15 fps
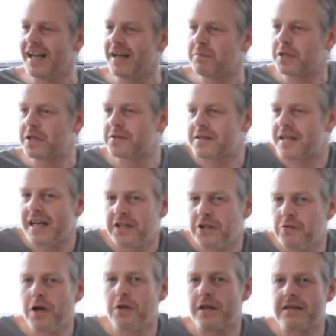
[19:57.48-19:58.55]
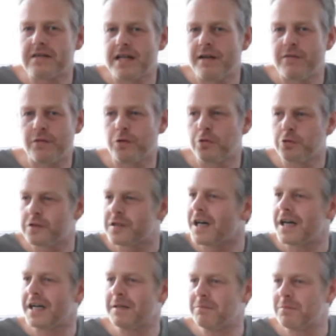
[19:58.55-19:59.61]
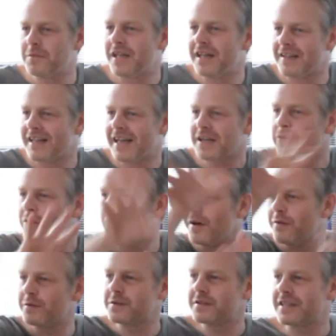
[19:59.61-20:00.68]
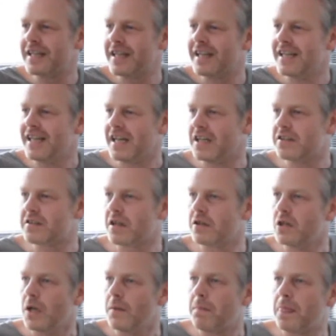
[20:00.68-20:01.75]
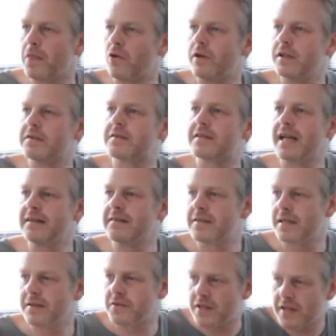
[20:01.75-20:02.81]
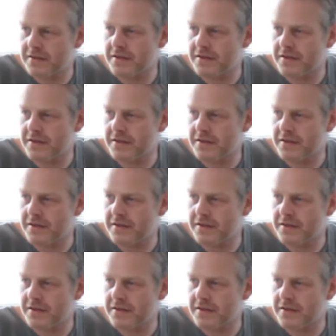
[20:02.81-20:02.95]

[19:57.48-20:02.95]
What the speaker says: because that, you know, that's there for all time. That graph is there. And so your incentives as